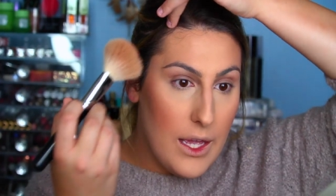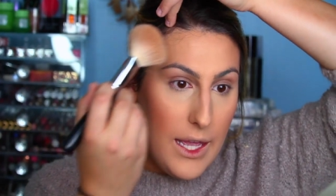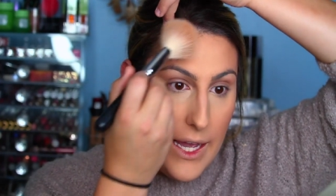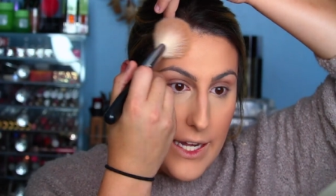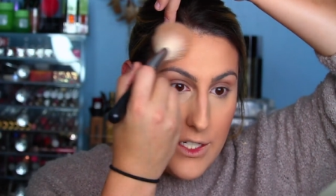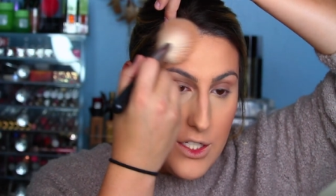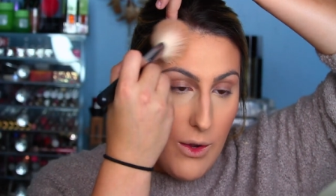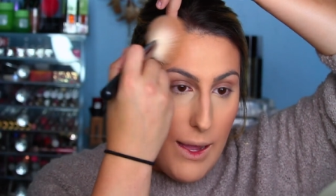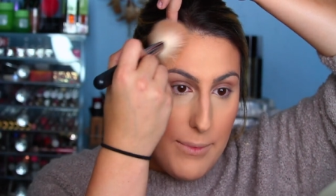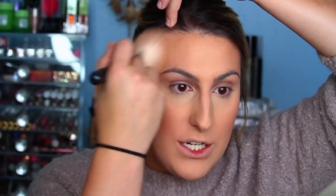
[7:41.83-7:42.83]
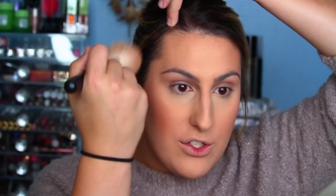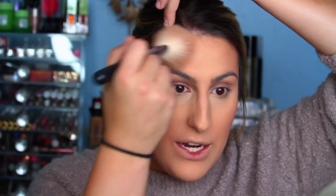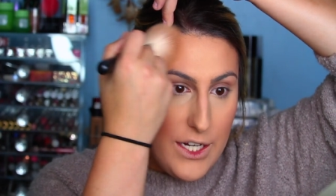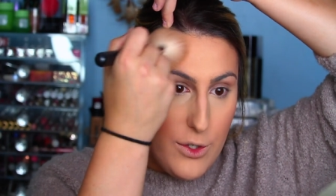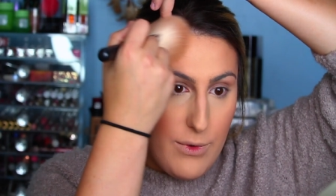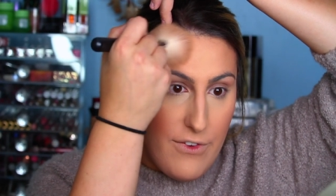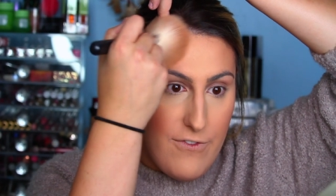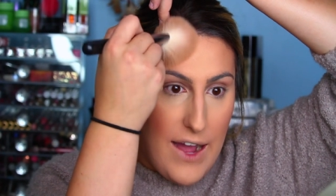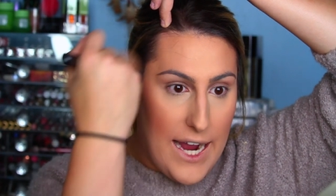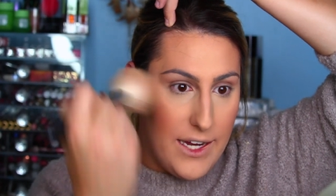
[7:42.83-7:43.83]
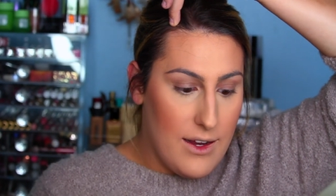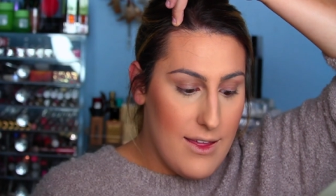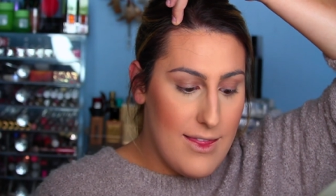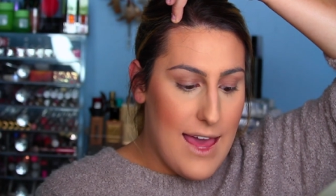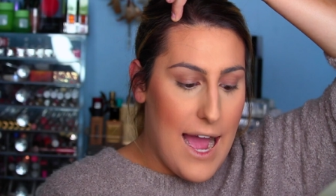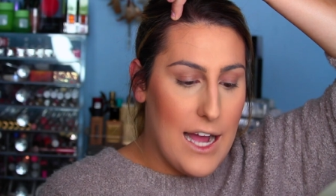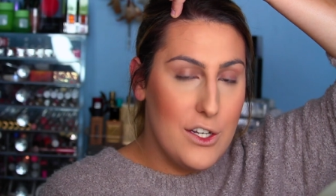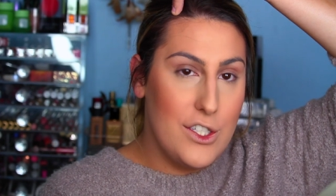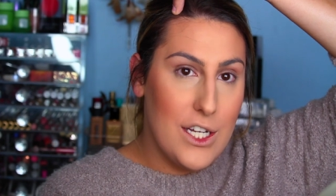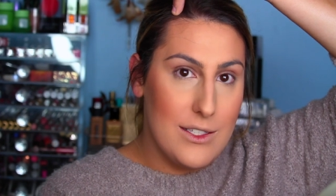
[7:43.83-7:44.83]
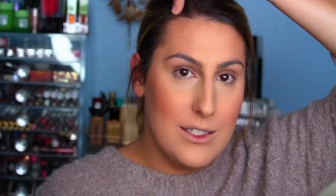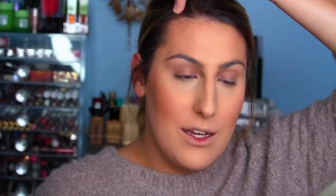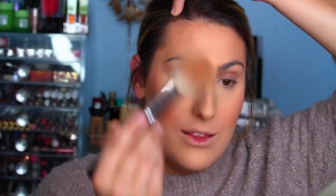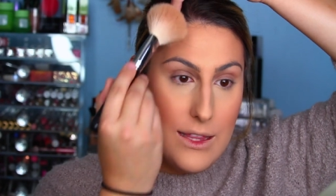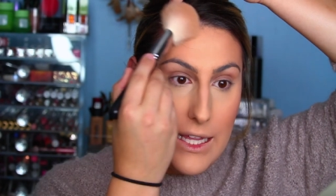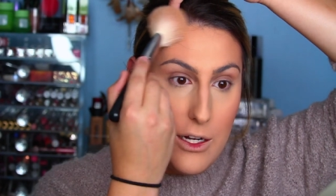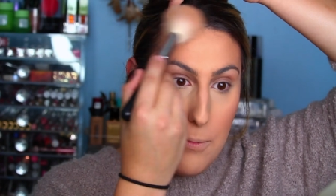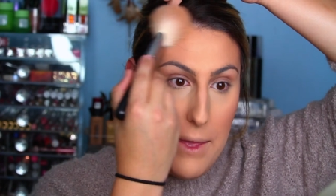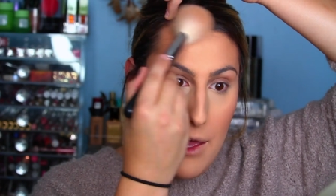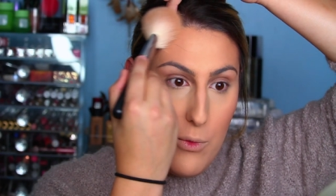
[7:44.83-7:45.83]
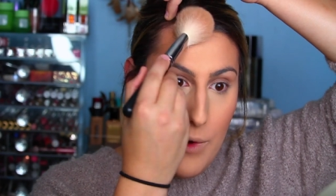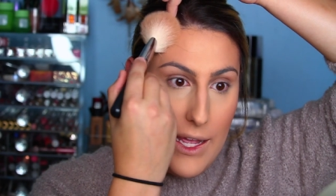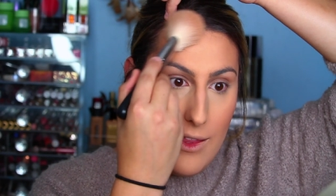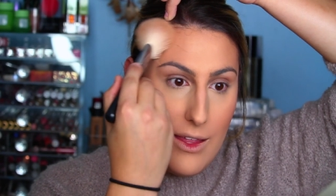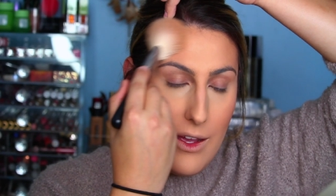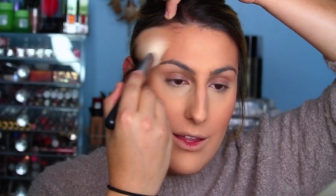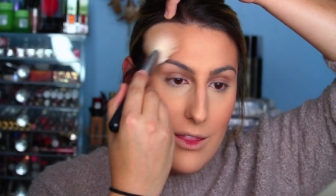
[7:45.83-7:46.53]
And so I'm going to try to refine that just a little bit with